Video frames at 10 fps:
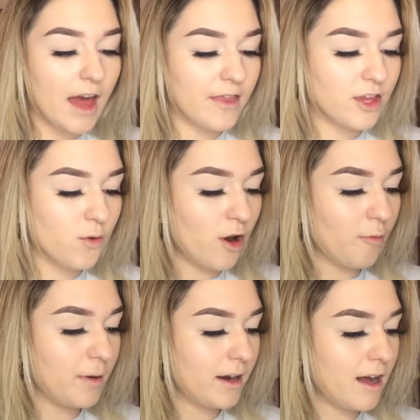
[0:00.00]
and then you
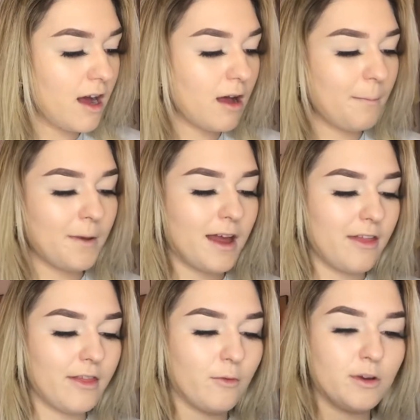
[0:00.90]
open it up,
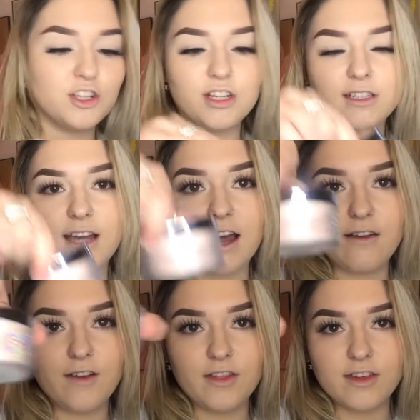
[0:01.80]
and then we just
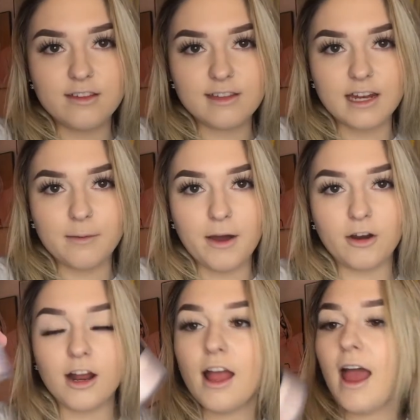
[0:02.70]
have the setting
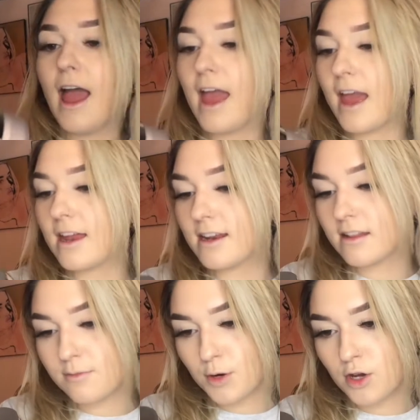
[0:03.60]
powder. And it
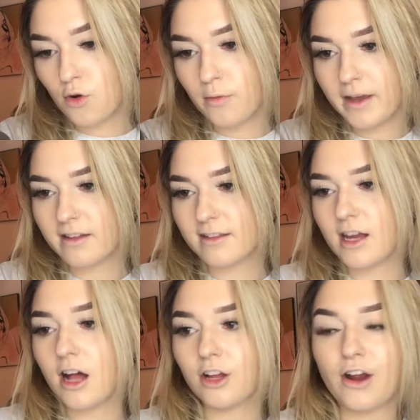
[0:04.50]
is pretty cool because the
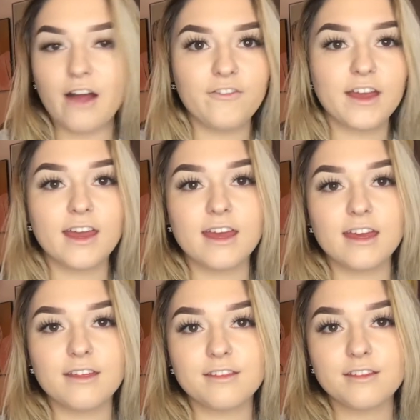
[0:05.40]
holographic
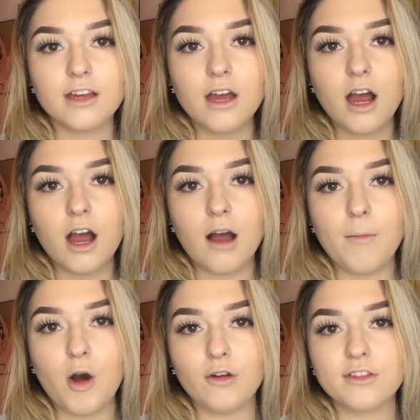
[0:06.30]
is um,
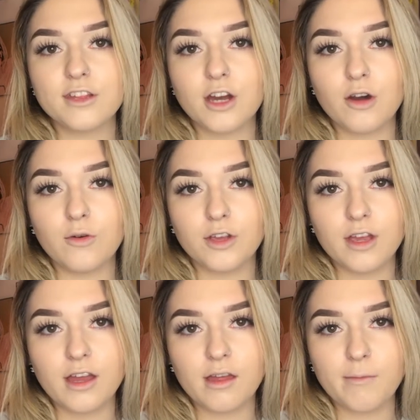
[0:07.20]
also,
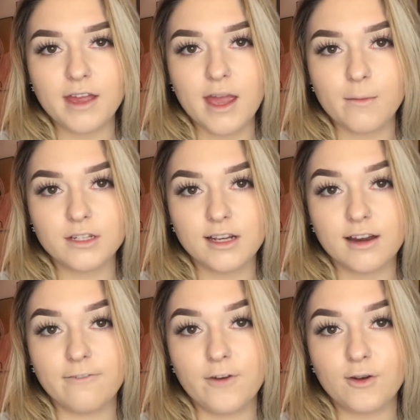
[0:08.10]
it, eh, my camera's not
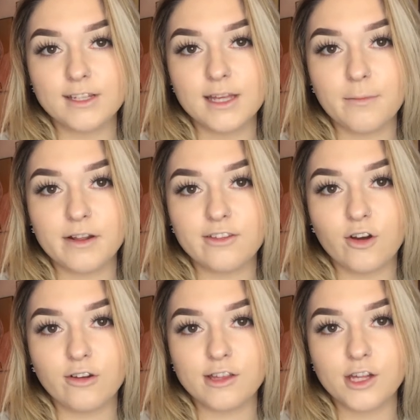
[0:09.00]
going to focus it, but it's
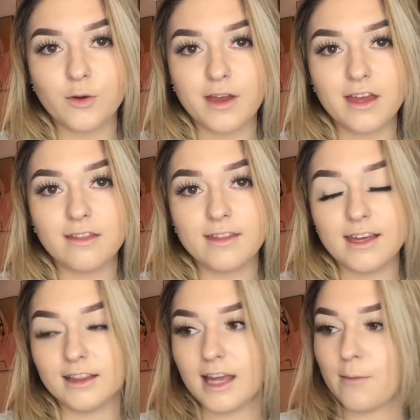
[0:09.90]
also in
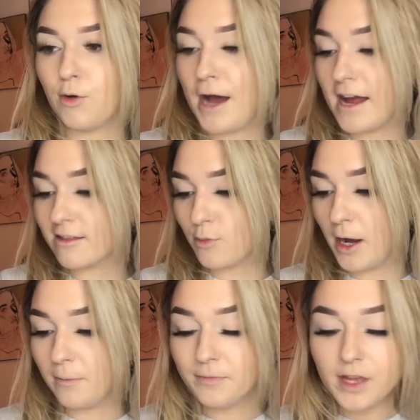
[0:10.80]
the label as
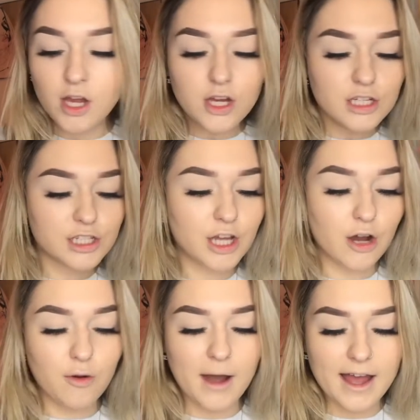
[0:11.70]
well.
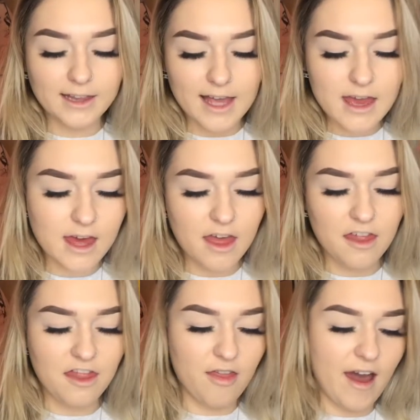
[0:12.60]
So I like
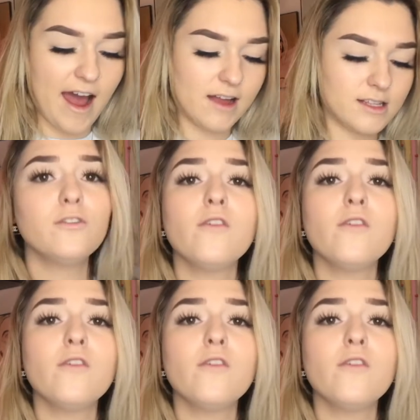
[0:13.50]
that. If